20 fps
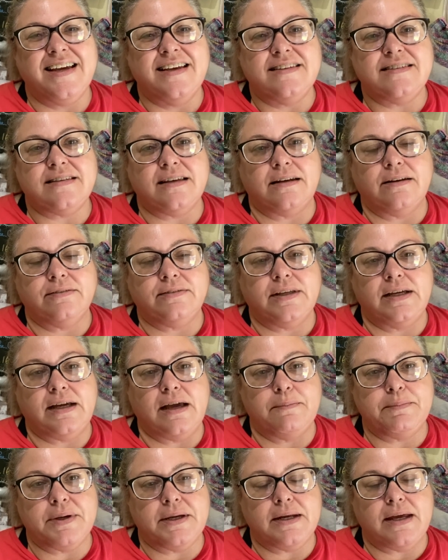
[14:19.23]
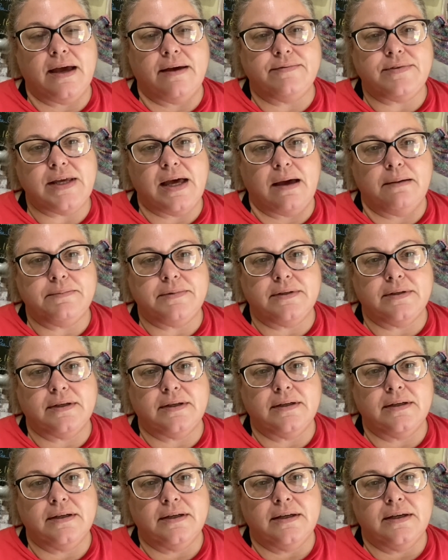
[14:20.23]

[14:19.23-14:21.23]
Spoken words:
so I don't think I'm going to have time to